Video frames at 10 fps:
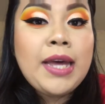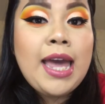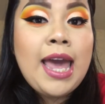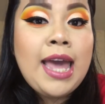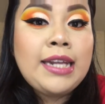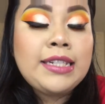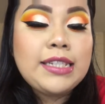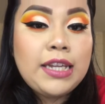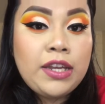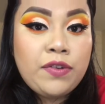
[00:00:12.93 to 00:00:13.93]
And
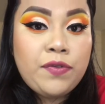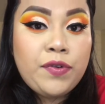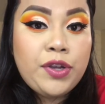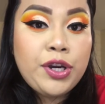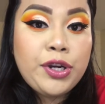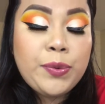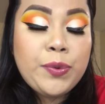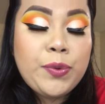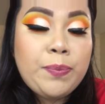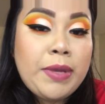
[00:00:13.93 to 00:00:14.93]
if
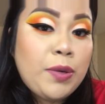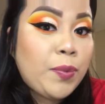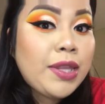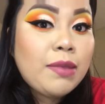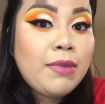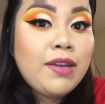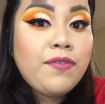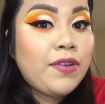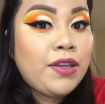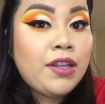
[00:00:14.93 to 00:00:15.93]
you've been with me
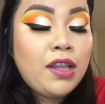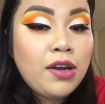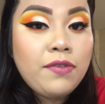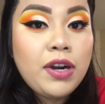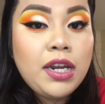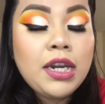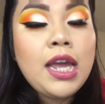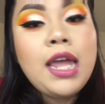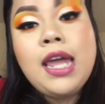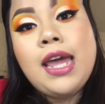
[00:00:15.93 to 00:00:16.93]
for the long run,
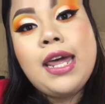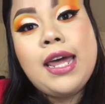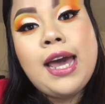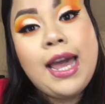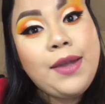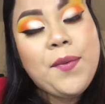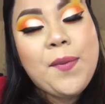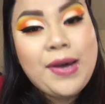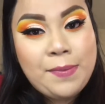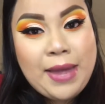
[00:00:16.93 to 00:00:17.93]
hi,
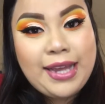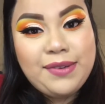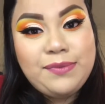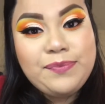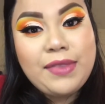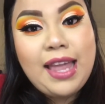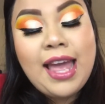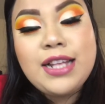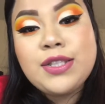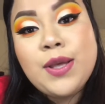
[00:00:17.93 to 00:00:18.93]
welcome back.
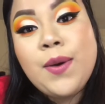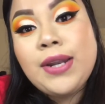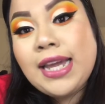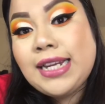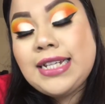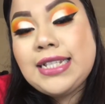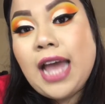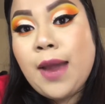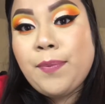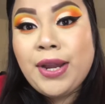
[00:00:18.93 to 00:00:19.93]
So, ladies,
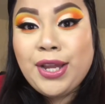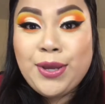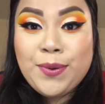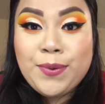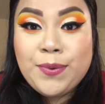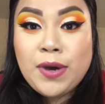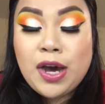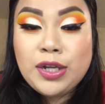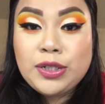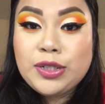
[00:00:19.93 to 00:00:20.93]
I bring you
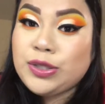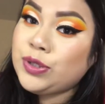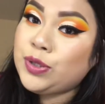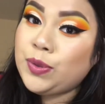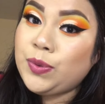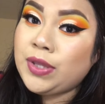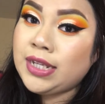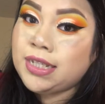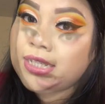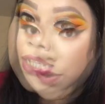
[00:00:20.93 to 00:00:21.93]
to
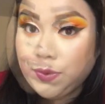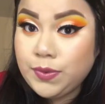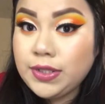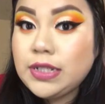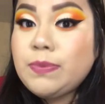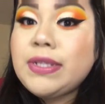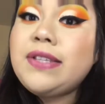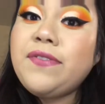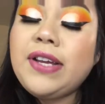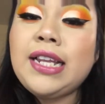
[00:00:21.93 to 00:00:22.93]
this video
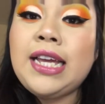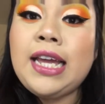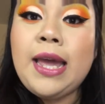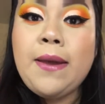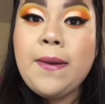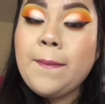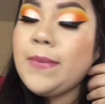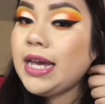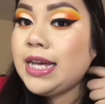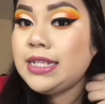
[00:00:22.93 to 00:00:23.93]
specifically
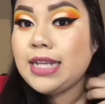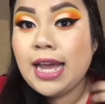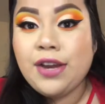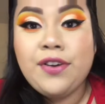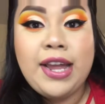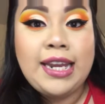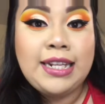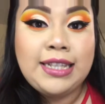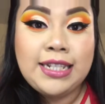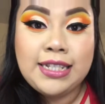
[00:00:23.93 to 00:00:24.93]
because I created
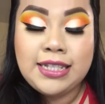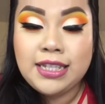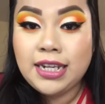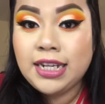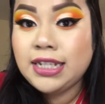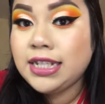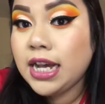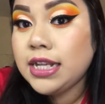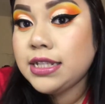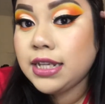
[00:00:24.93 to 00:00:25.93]
this stunning
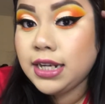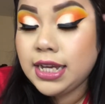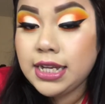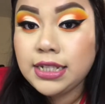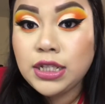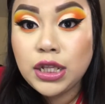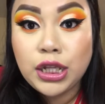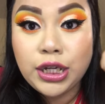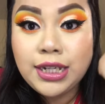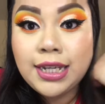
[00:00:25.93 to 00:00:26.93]
sun-kissed look.